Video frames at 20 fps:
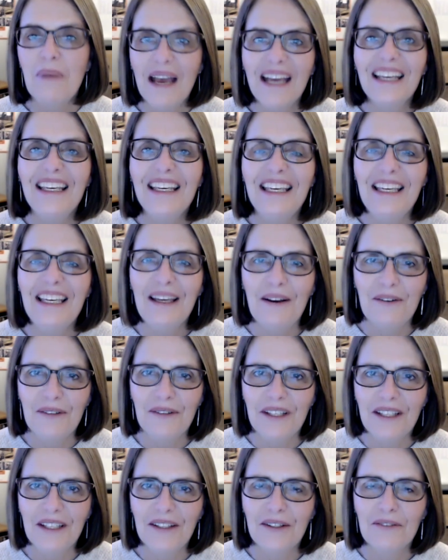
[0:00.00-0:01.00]
Keough
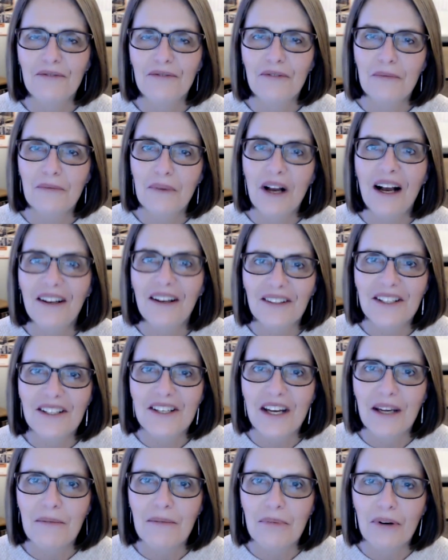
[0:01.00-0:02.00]
here from College
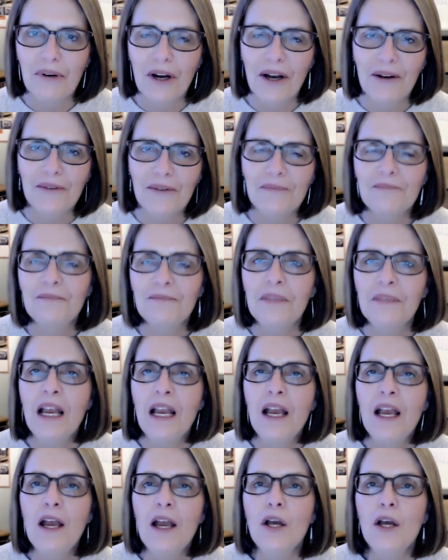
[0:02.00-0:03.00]
Aid Pro.
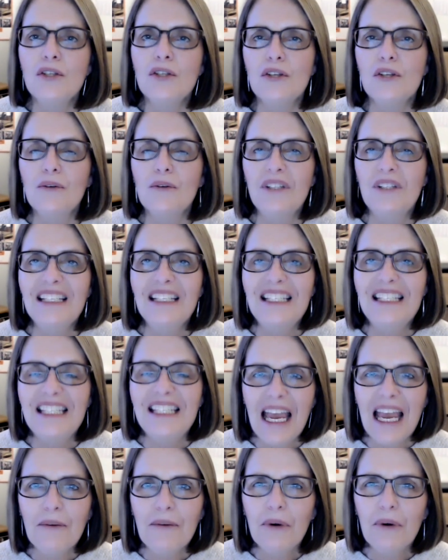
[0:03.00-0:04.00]
So
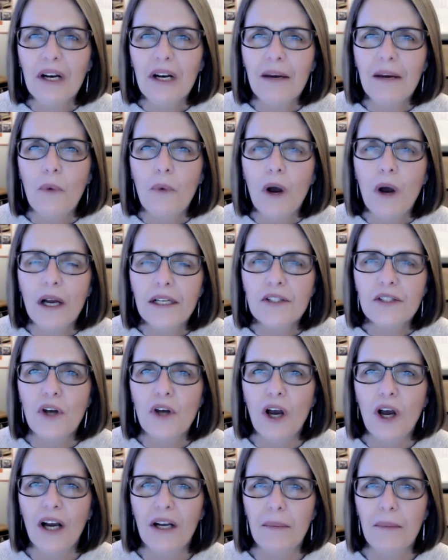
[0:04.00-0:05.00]
today what I want to
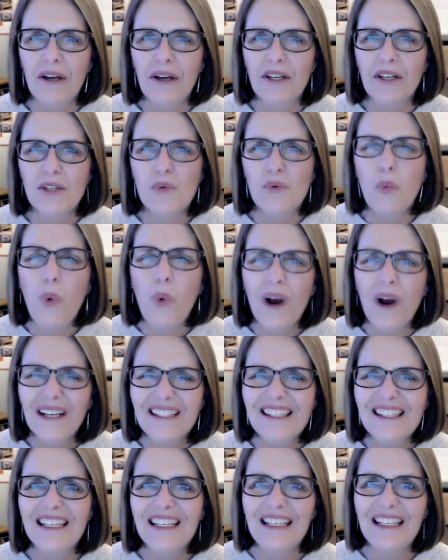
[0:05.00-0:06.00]
talk about is
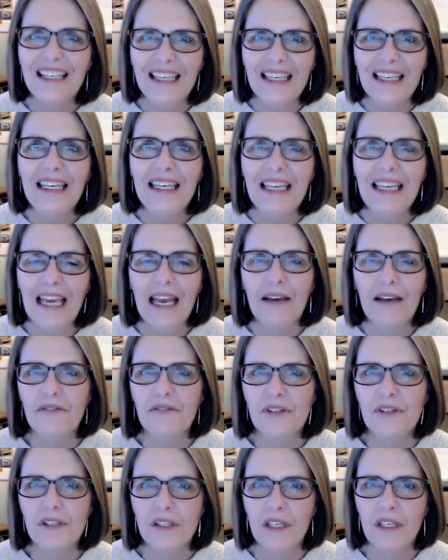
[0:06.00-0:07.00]
what's an
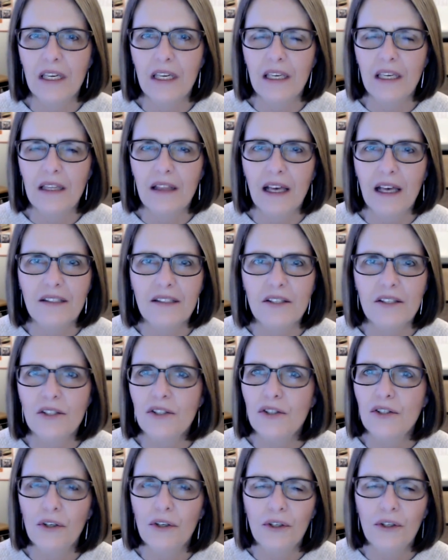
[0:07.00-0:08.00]
EFC? That's a
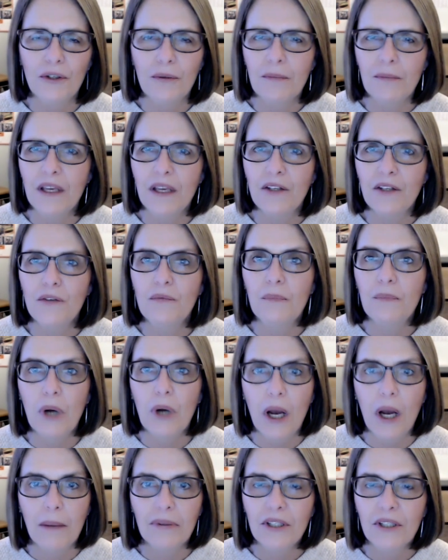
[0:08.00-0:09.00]
term that you've
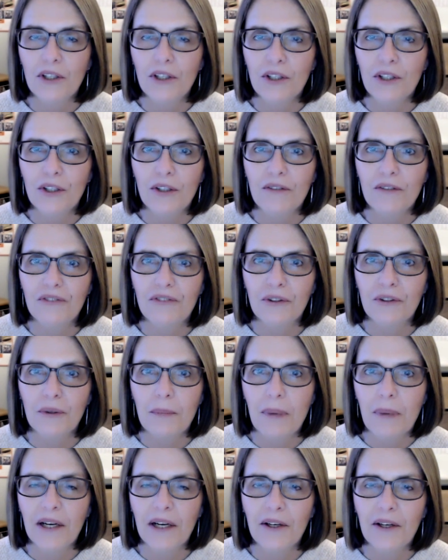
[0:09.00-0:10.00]
probably heard if you're a
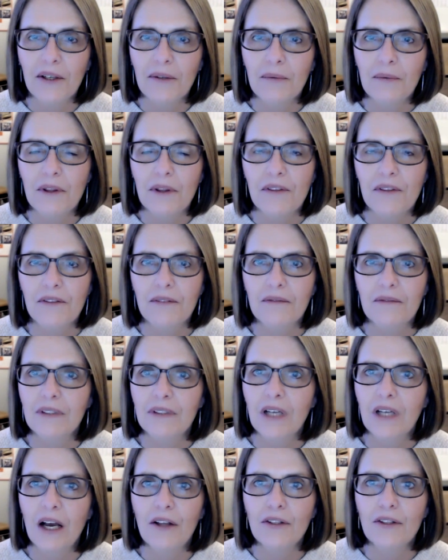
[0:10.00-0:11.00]
parent with
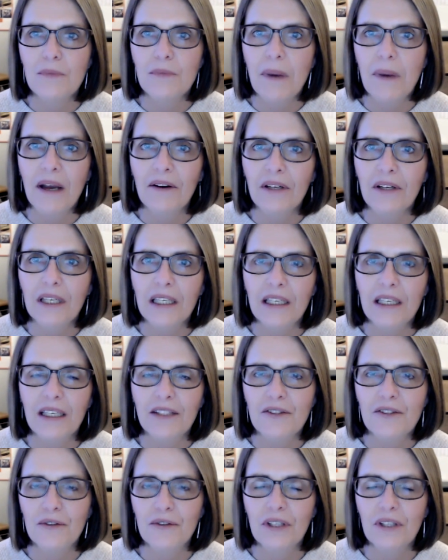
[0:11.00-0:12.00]
college-bound kids
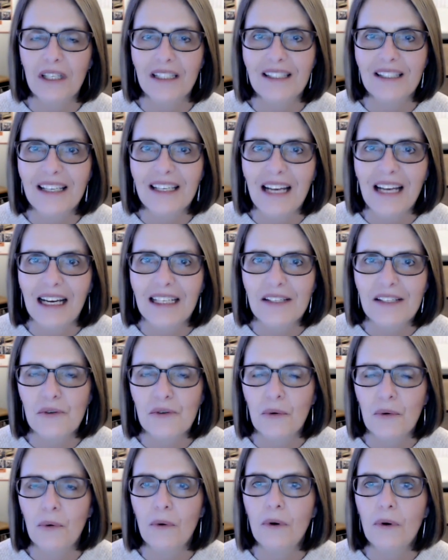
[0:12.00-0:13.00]
or kids in high
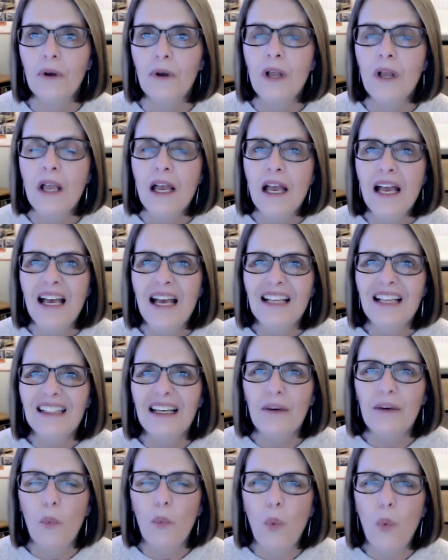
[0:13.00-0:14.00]
school. Like,
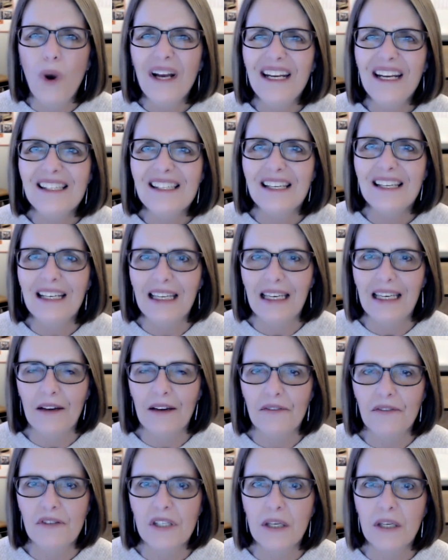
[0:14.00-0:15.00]
what is an
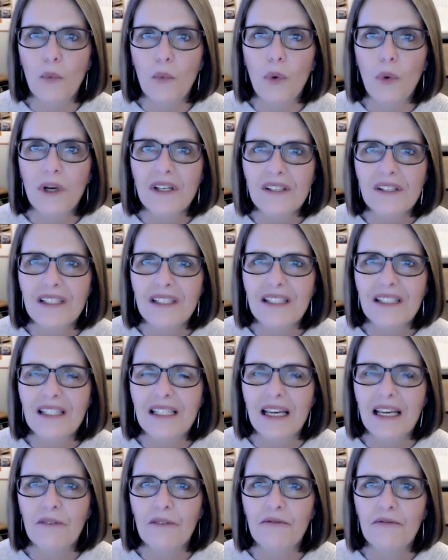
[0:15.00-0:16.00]
EFC? What does it
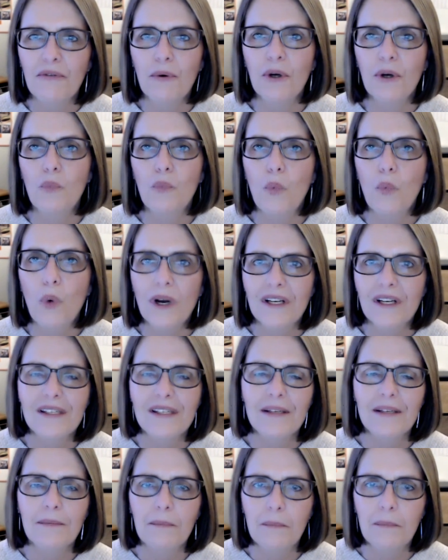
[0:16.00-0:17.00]
stand for and what does
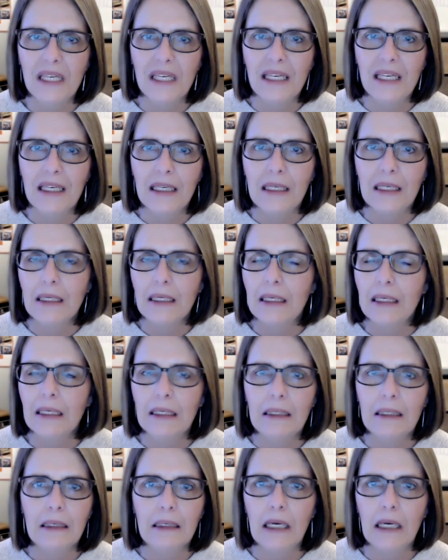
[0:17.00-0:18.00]
it mean
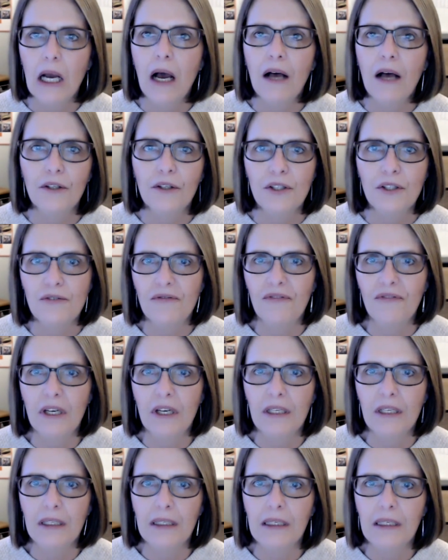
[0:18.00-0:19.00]
in the college
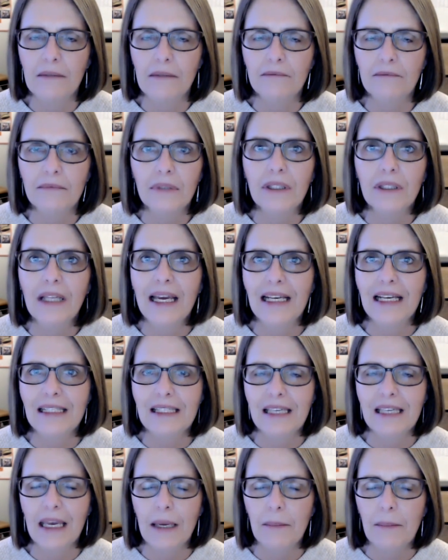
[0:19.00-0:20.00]
funding
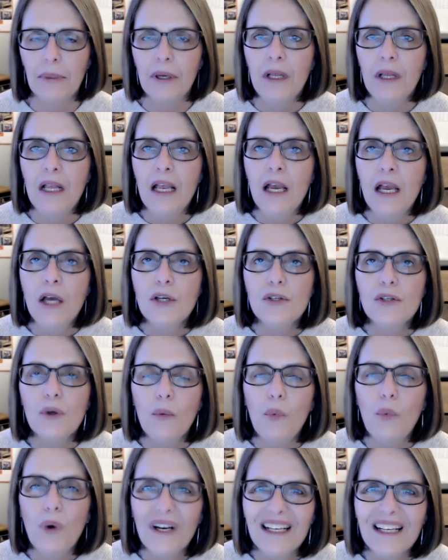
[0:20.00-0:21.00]
landscape? So
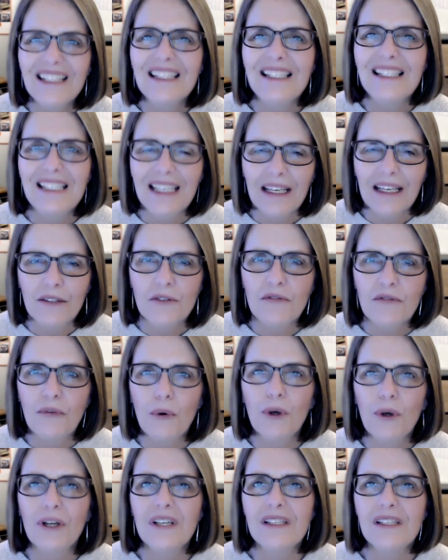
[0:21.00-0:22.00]
what it stands
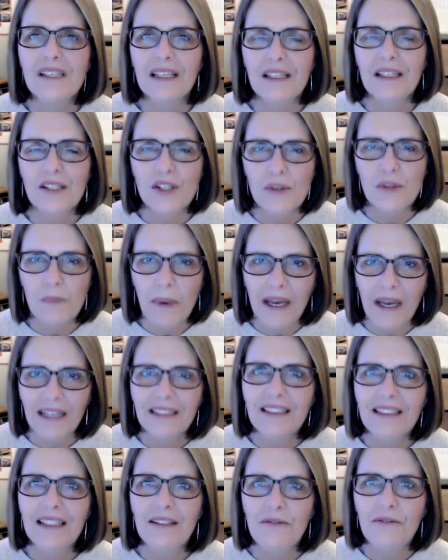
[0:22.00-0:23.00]
for is
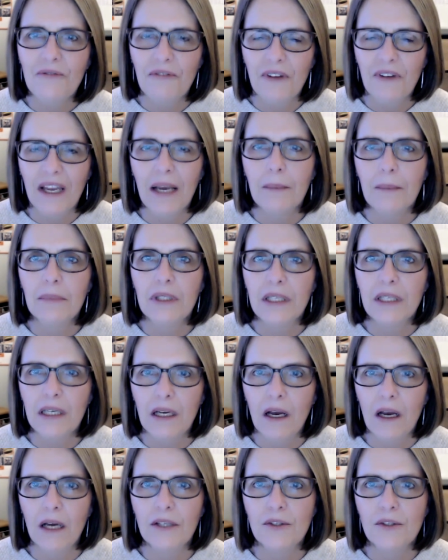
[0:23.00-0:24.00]
expected family
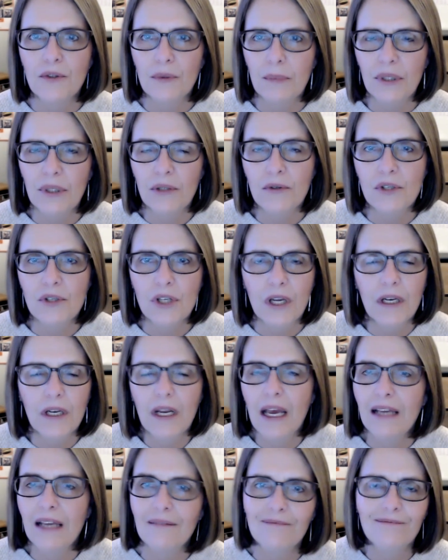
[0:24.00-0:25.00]
contribution.
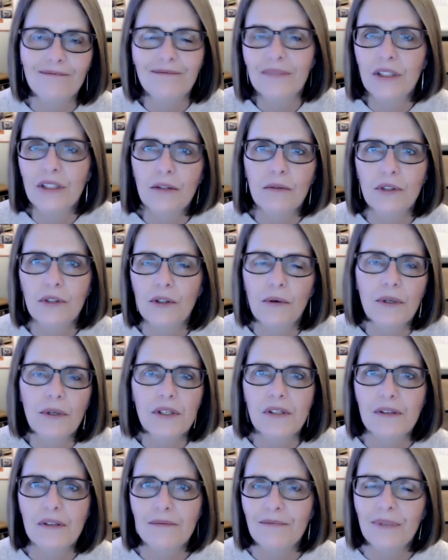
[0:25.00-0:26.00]
And you
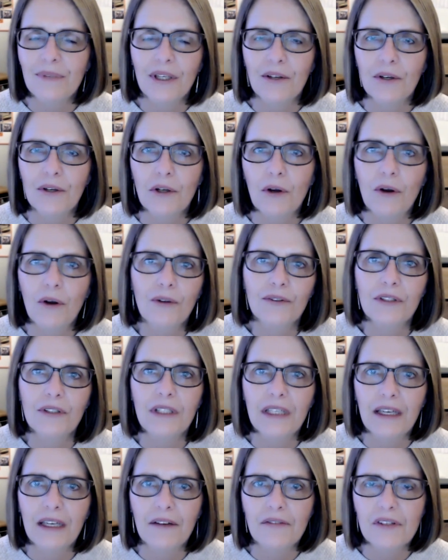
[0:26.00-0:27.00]
always hear it called an
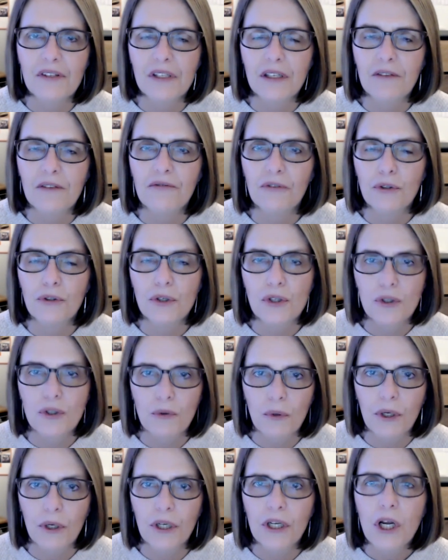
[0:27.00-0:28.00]
EFC for
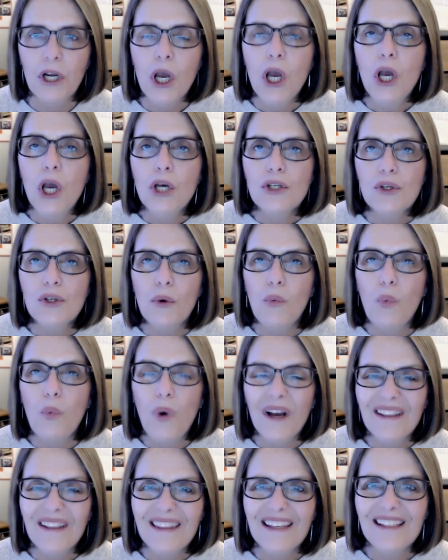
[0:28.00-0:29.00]
short. So
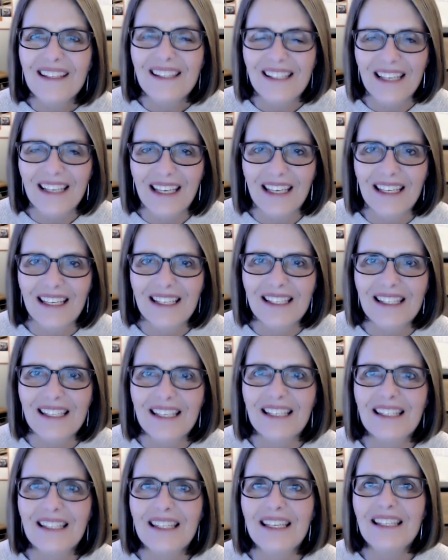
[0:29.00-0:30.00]
what this is
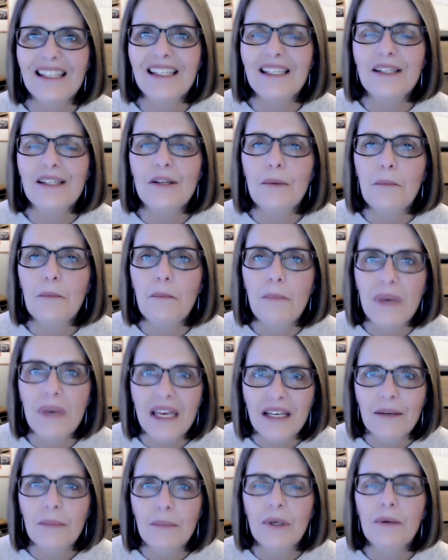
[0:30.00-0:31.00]
this is the
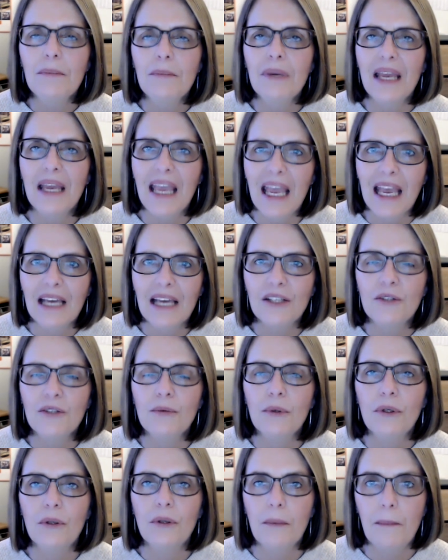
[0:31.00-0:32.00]
minimum
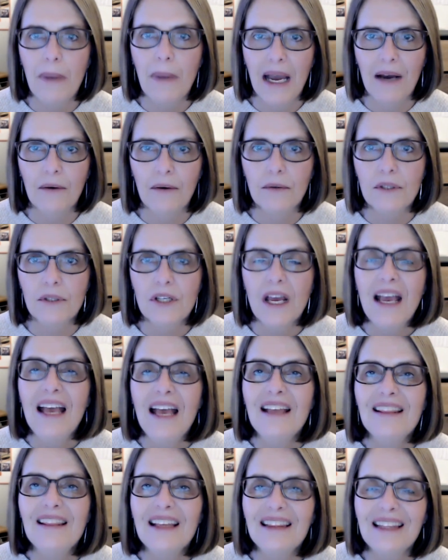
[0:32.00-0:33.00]
annual amount
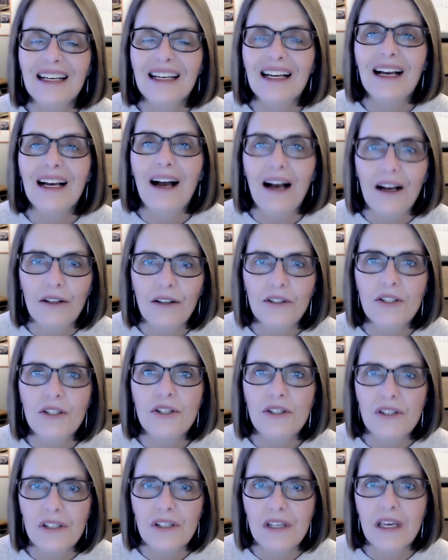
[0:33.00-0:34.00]
that the
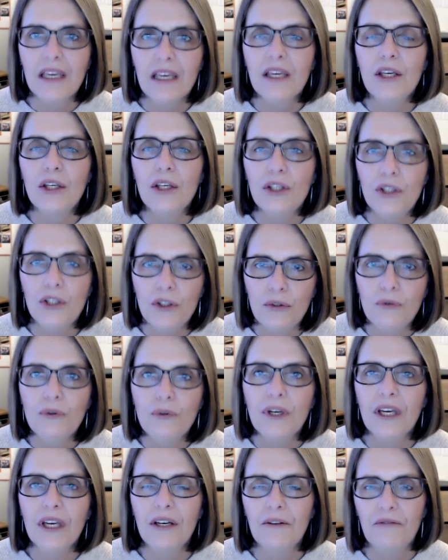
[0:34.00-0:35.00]
colleges think you
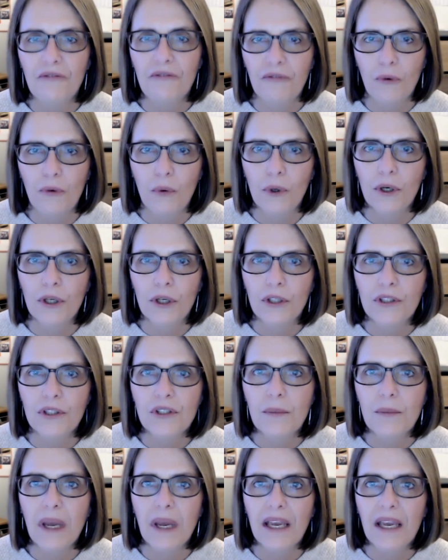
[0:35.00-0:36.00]
can afford to
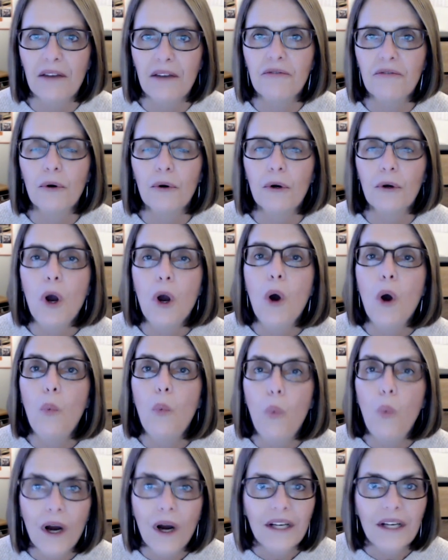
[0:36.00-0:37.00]
pay for
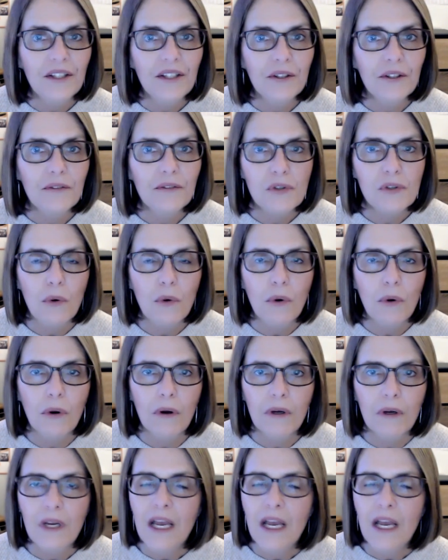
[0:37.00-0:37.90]
1 year of school.